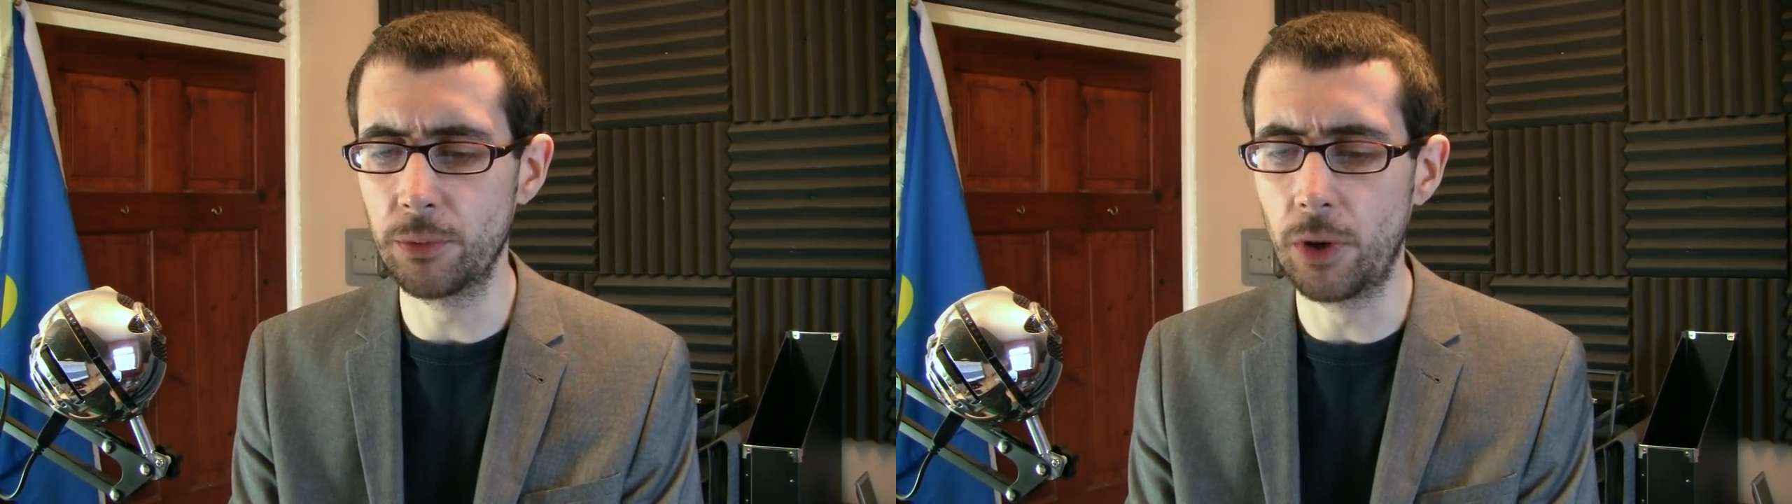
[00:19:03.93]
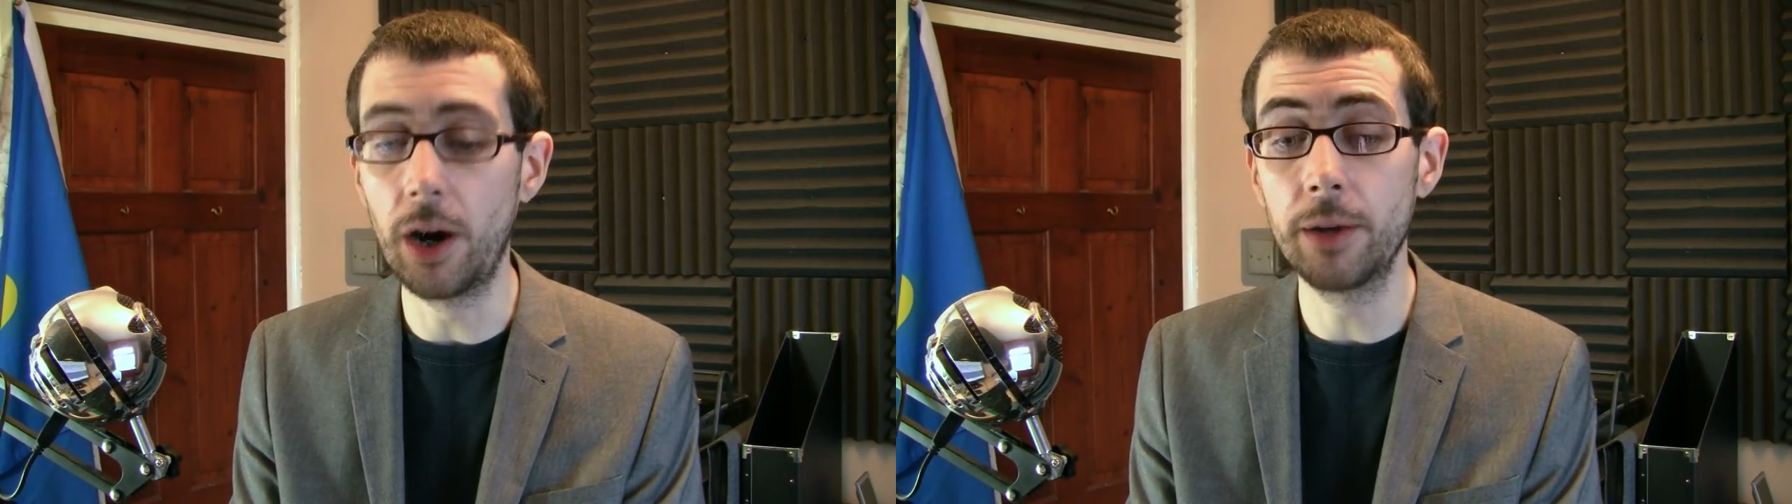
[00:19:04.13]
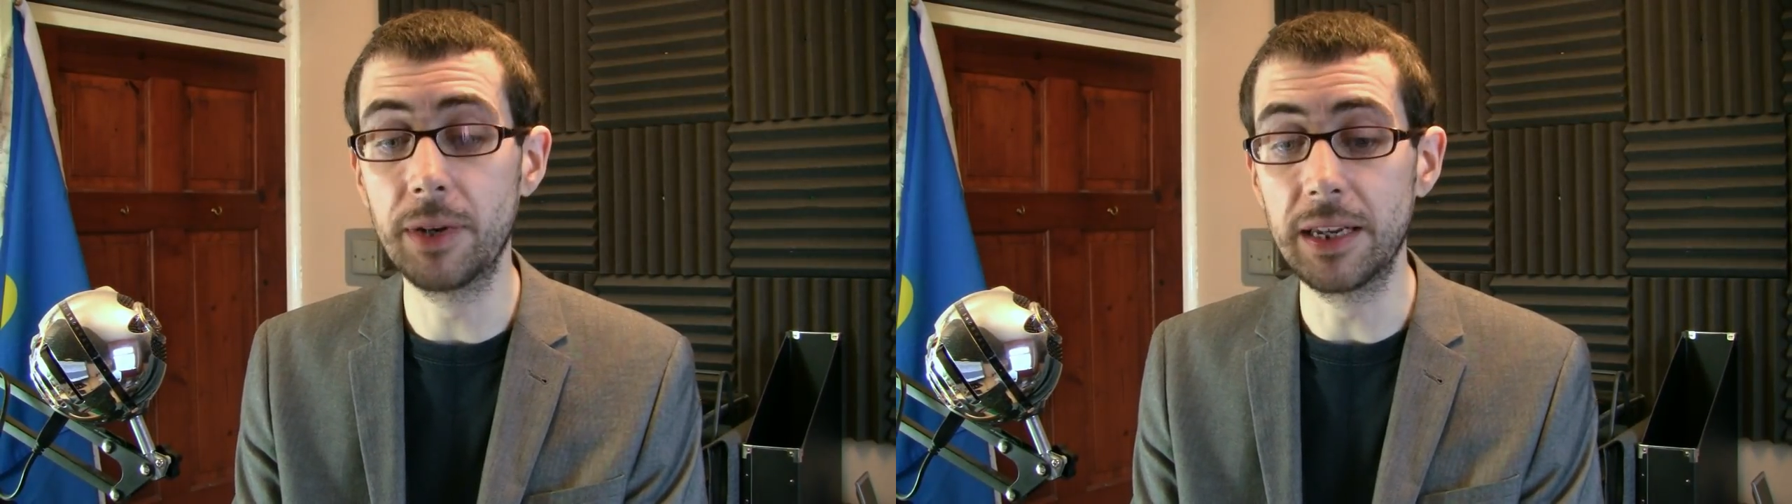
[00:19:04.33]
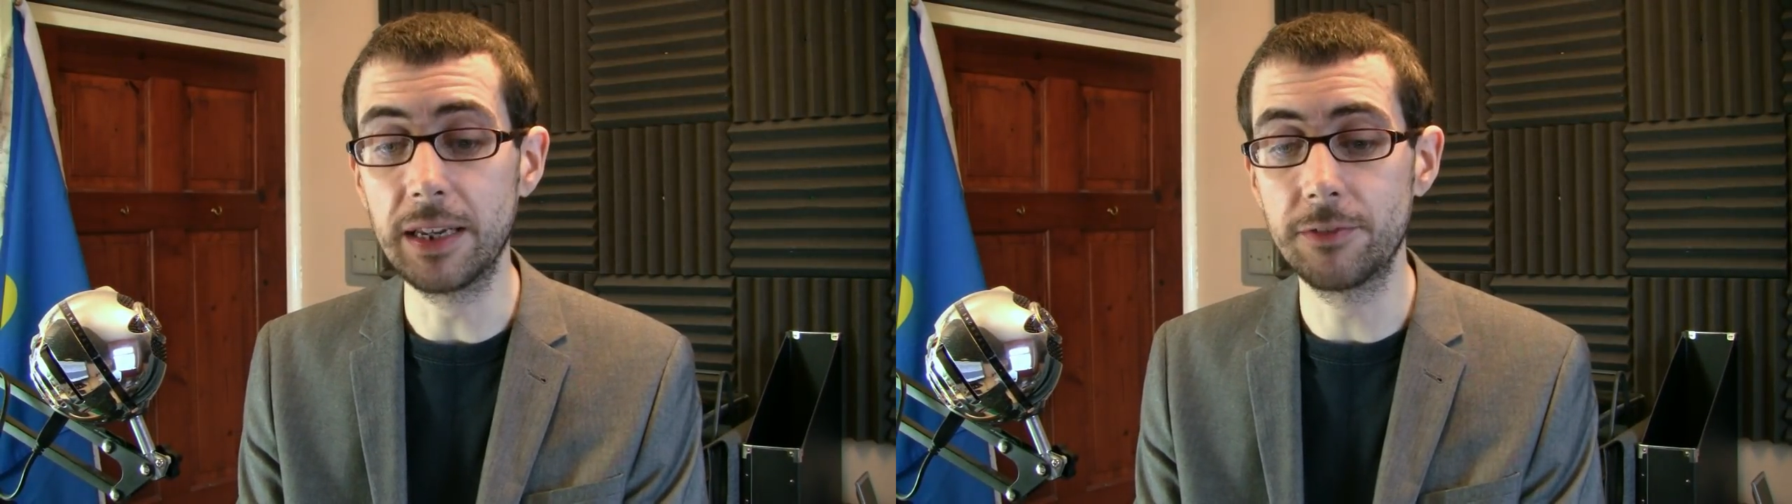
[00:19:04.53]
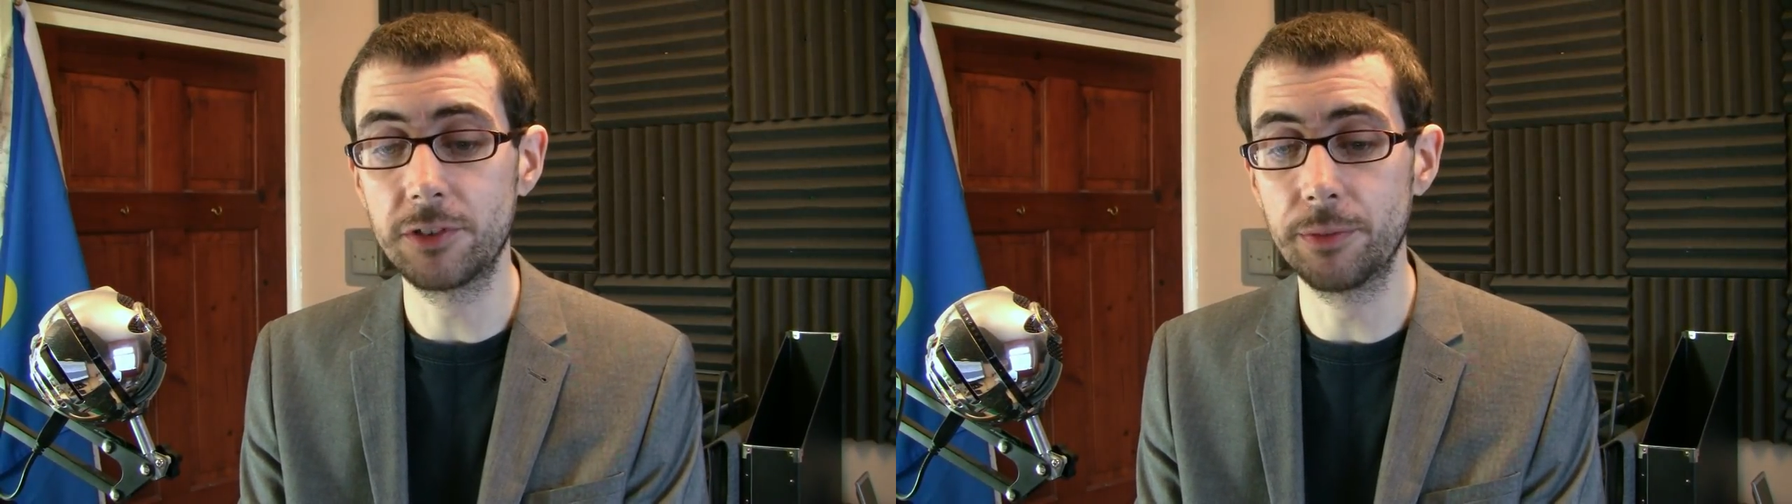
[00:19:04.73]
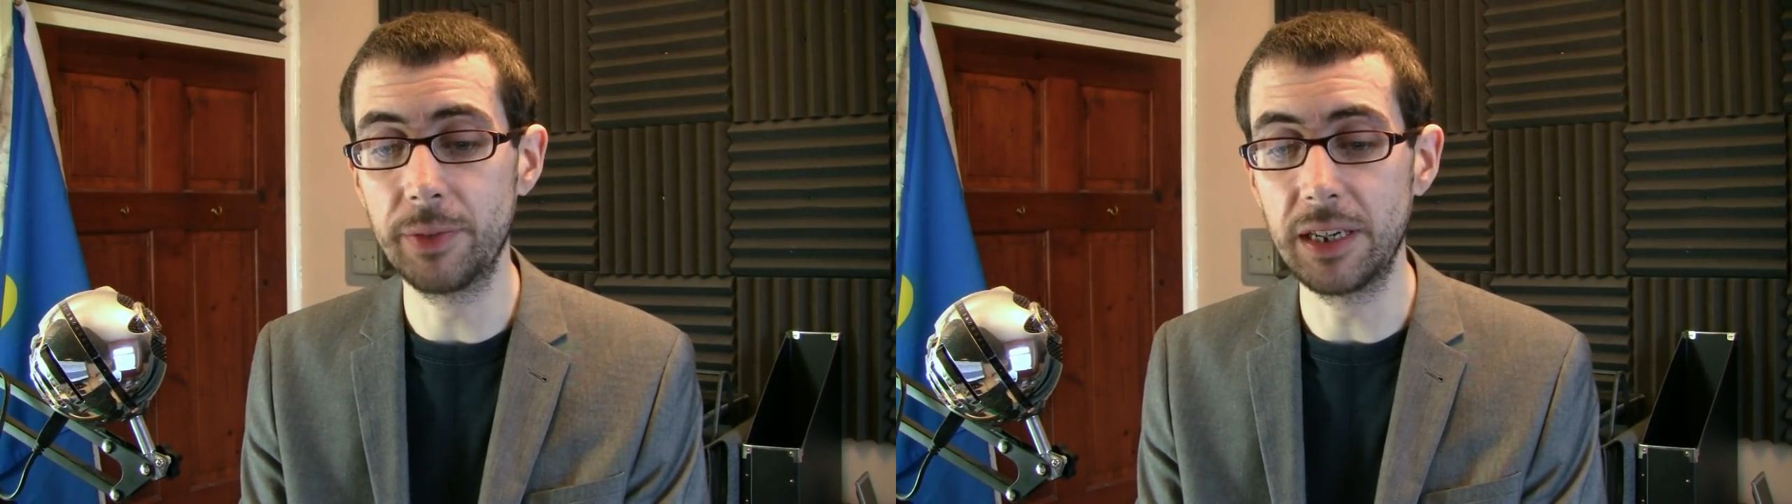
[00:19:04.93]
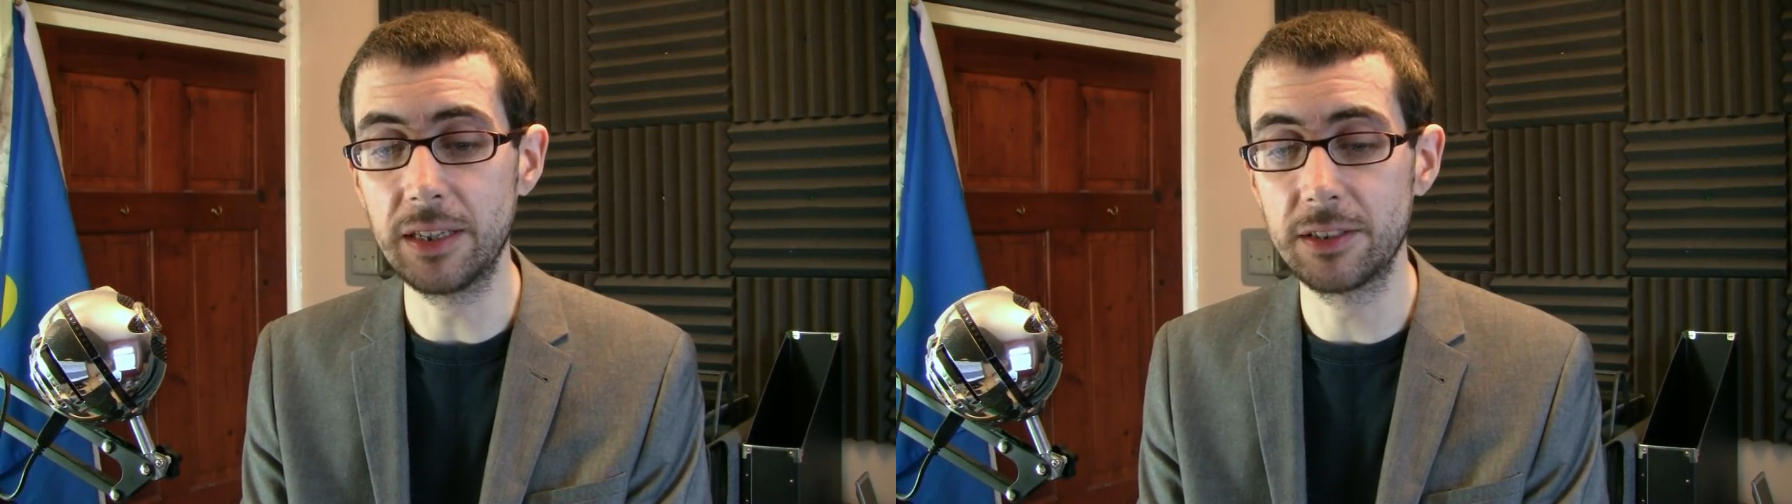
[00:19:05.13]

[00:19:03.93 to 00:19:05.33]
what I believe to be